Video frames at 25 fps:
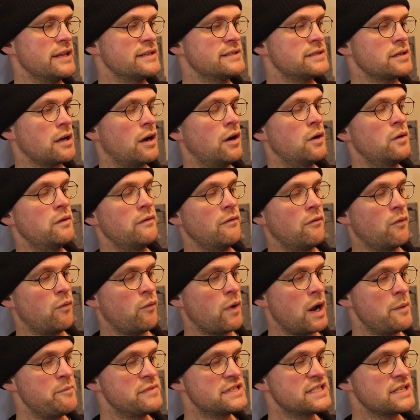its own
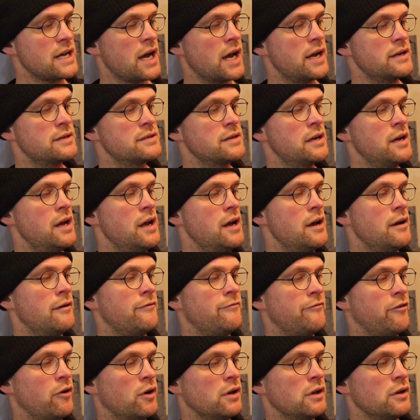website,
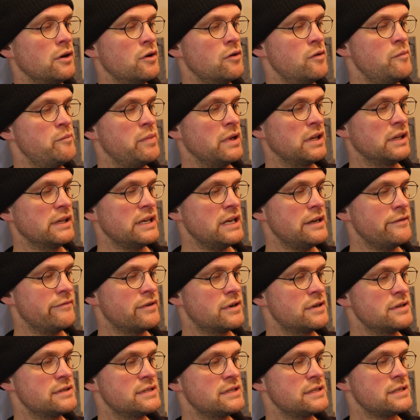fellow
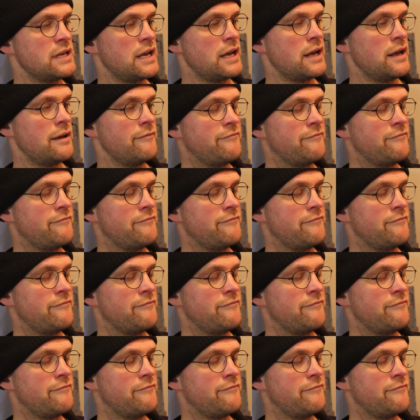believers